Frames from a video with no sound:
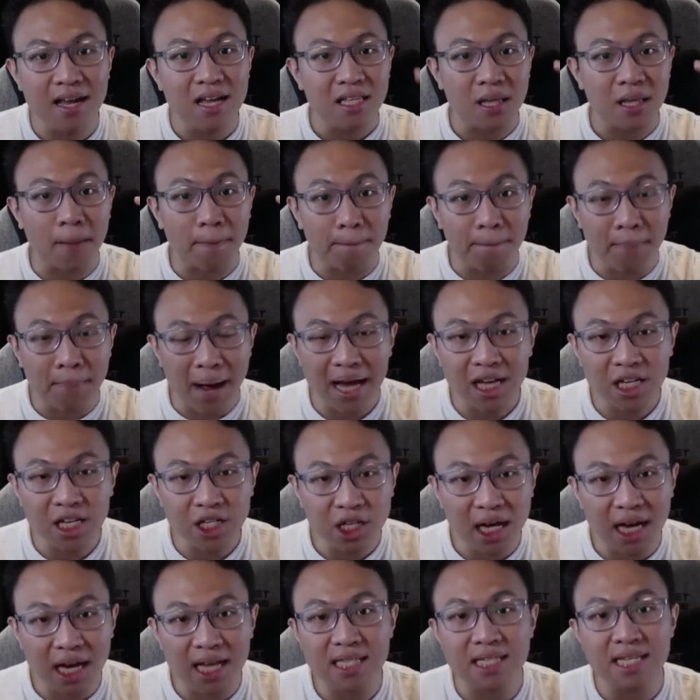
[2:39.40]
the bind
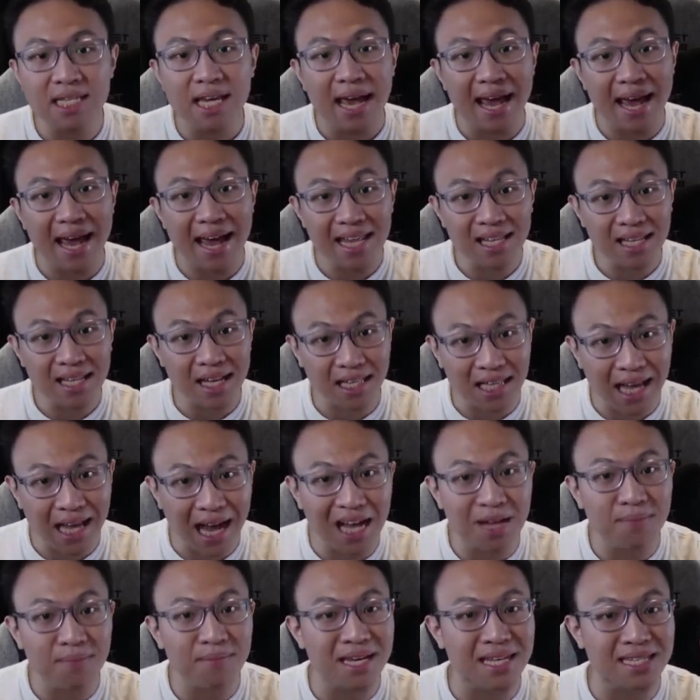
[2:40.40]
chance and the
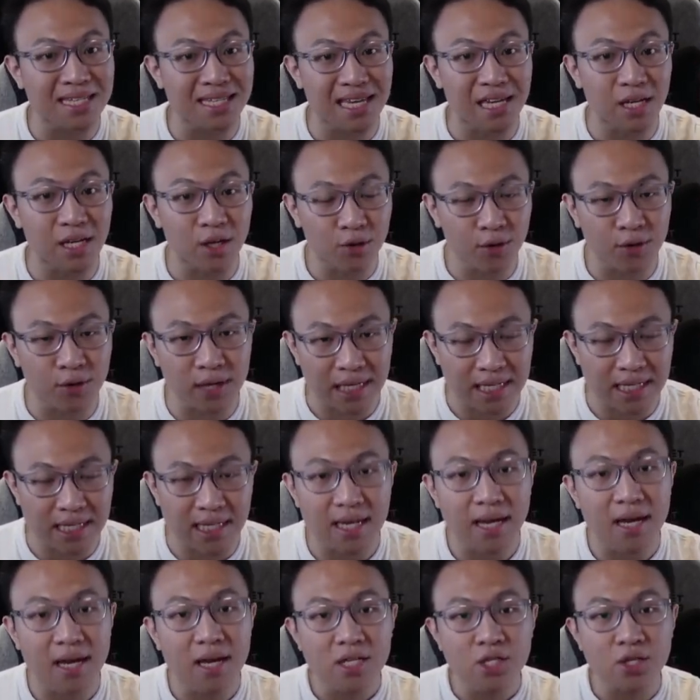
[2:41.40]
time is
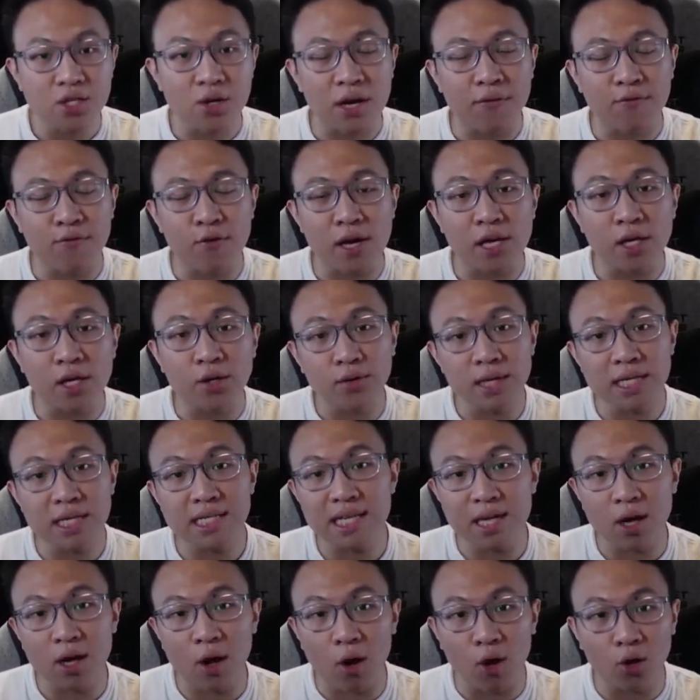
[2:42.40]
increased. So if you
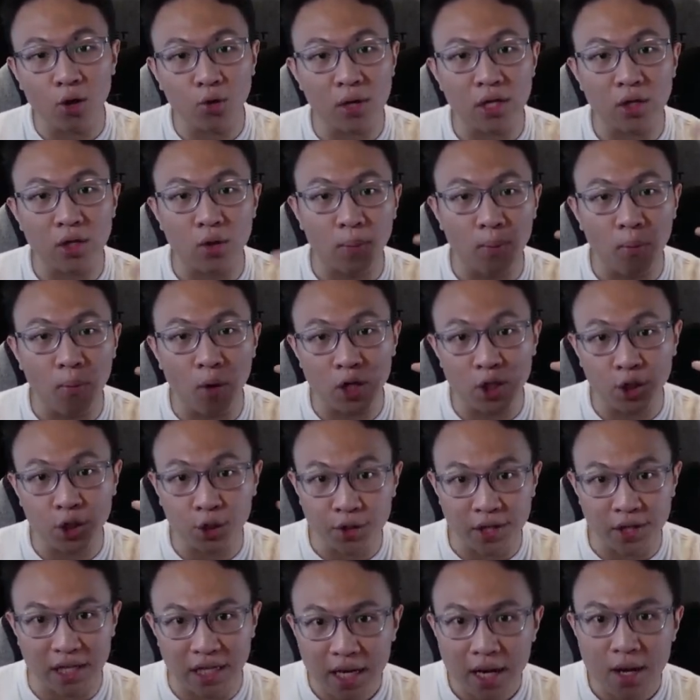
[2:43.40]
increase it all the way to mod
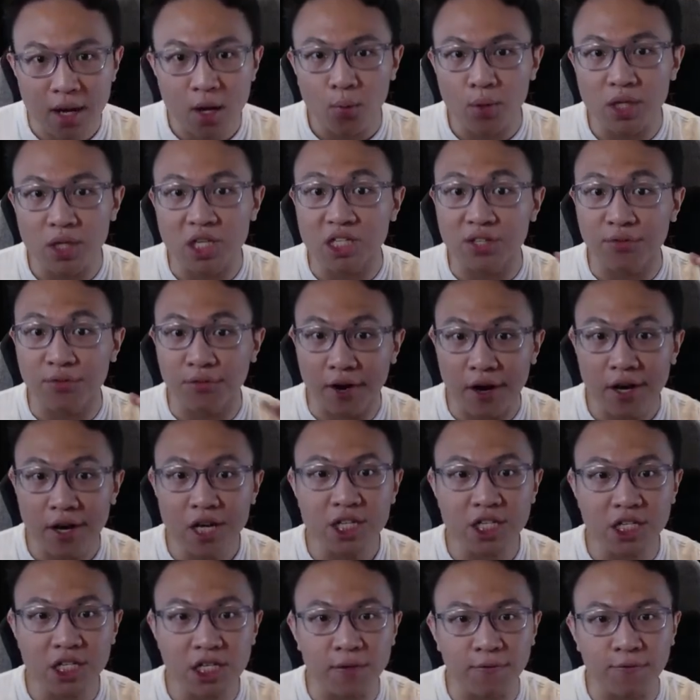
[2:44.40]
3, which is
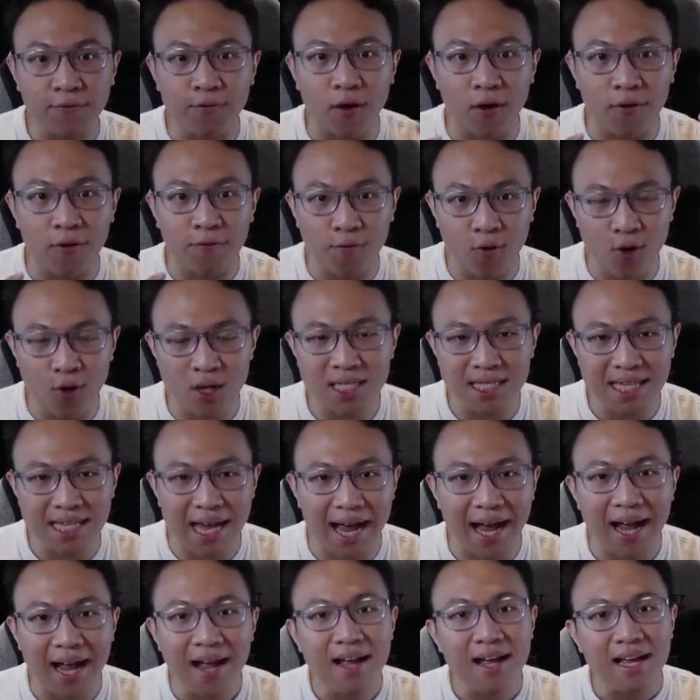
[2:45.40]
very cheap for a 4
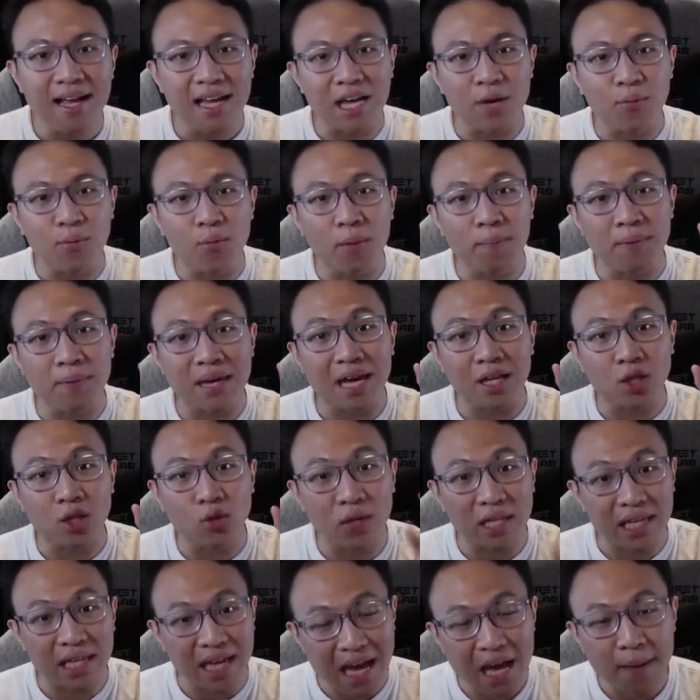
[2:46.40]
star, it will be a
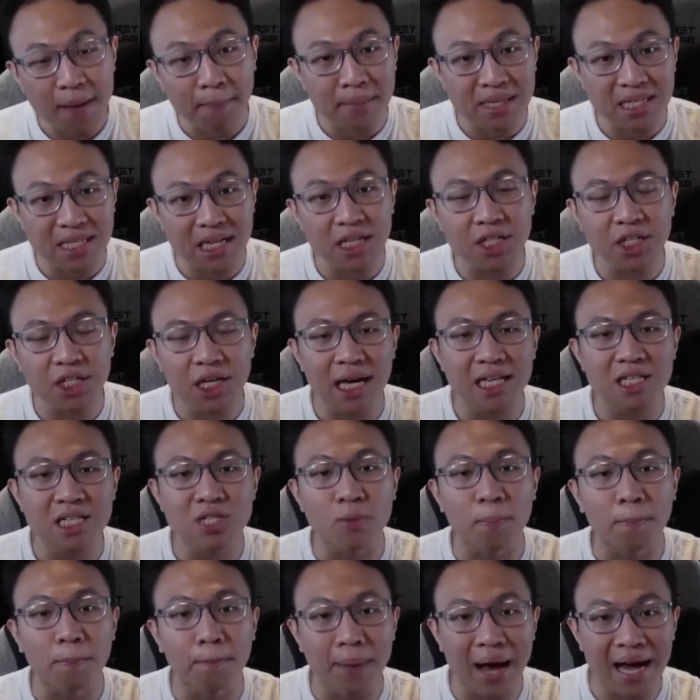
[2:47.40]
28% chance
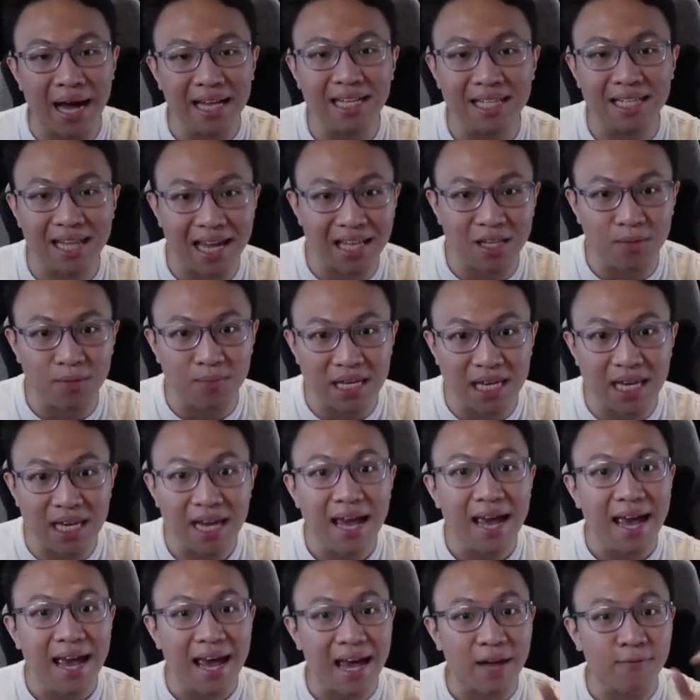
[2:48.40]
to bind an
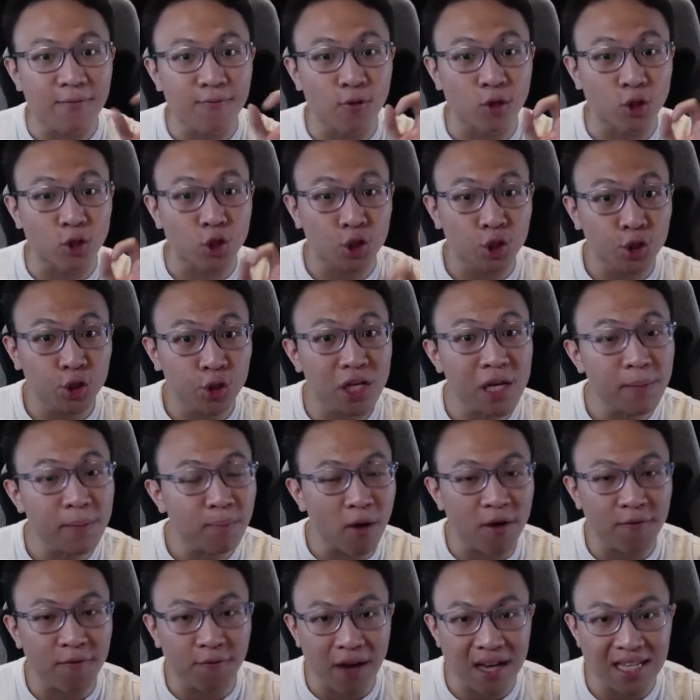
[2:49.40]
enemy and for
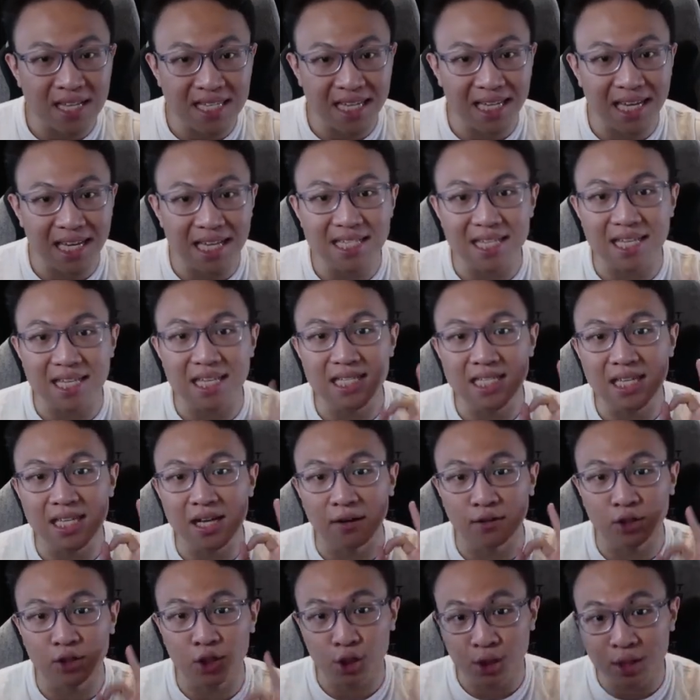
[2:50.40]
3.5 seconds
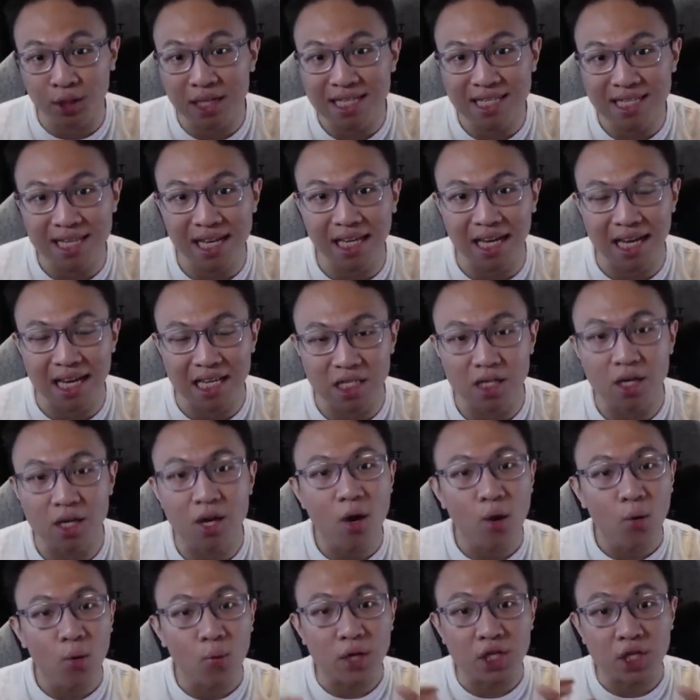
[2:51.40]
instead of 3 seconds,
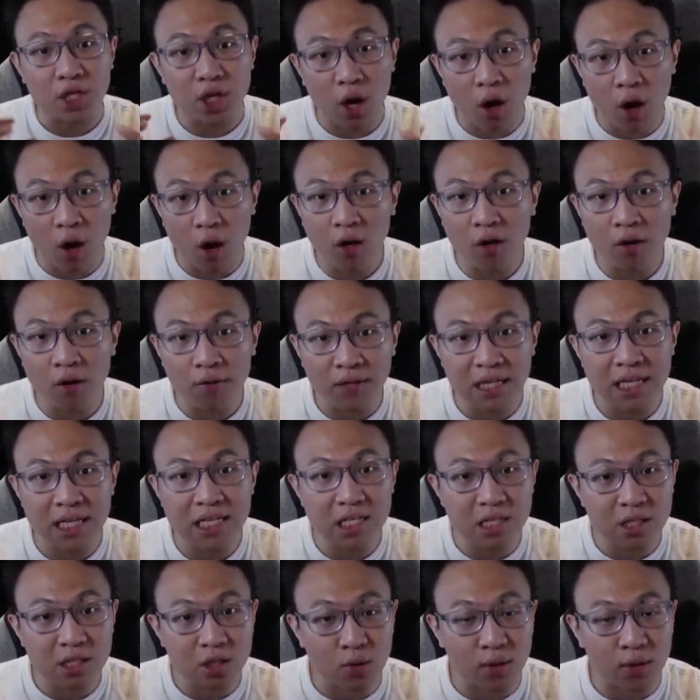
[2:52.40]
which all of
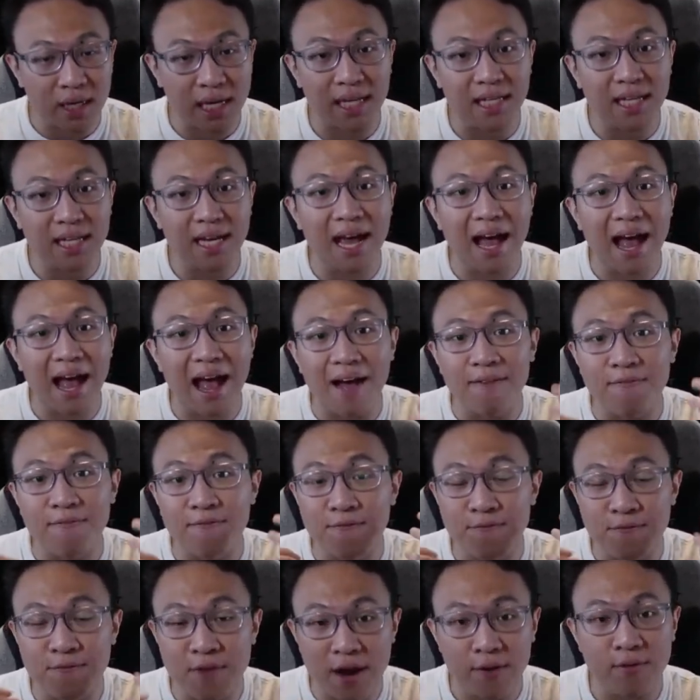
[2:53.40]
these together are
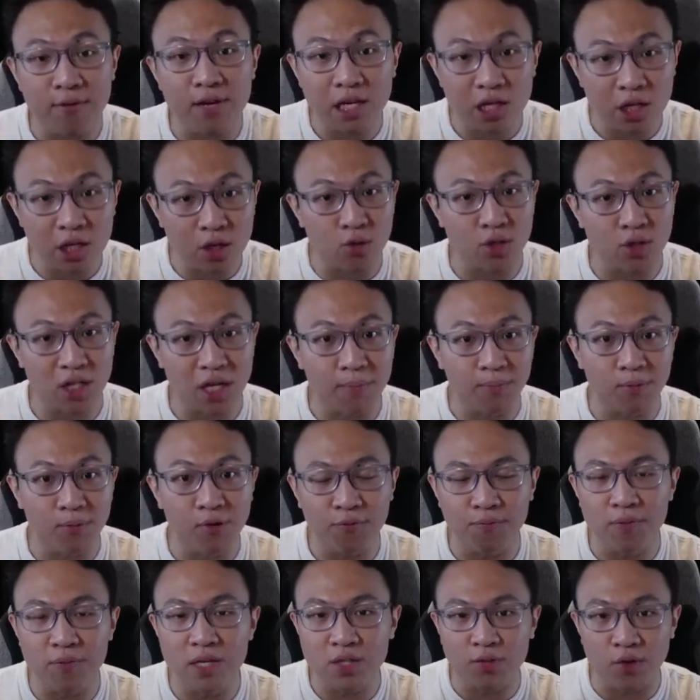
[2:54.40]
very huge
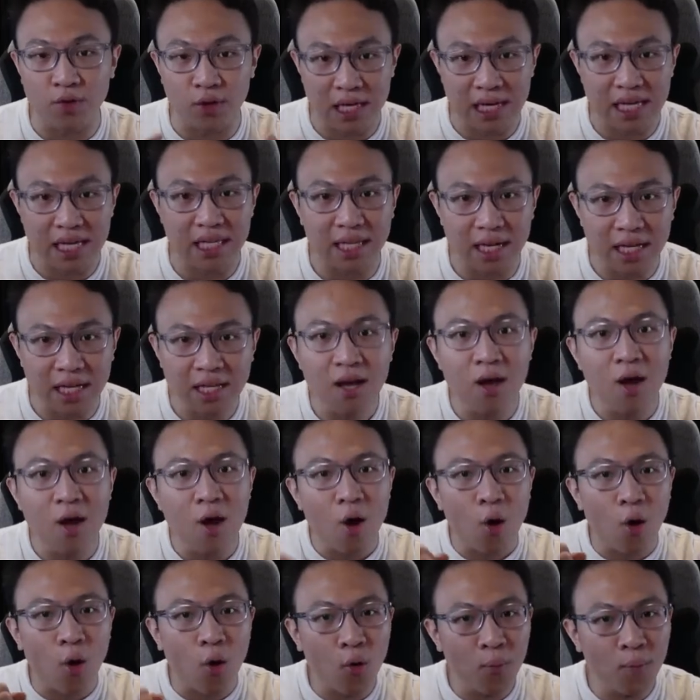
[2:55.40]
improvements for Ethan,
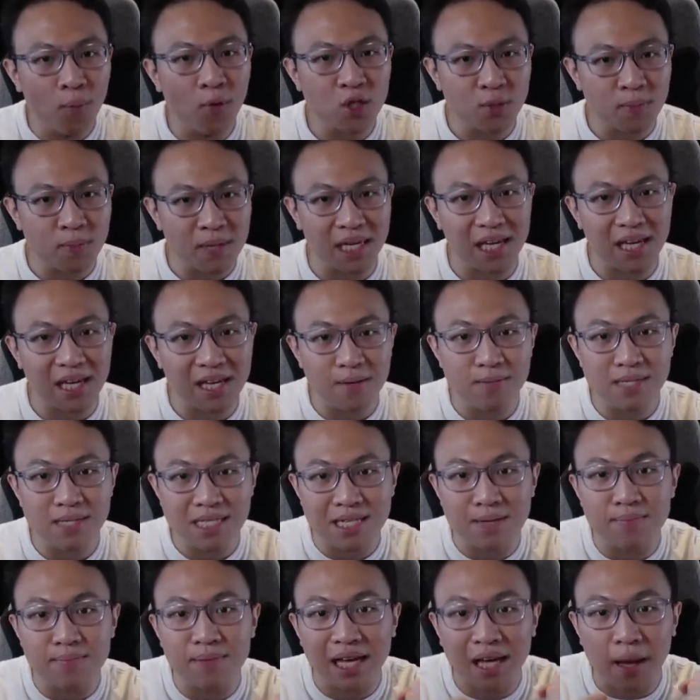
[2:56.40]
almost making him
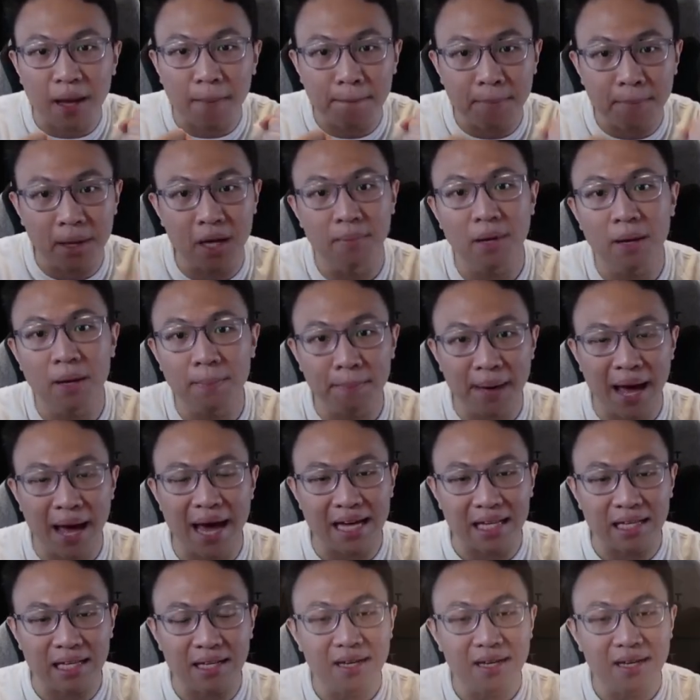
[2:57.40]
seem like a perma-bind.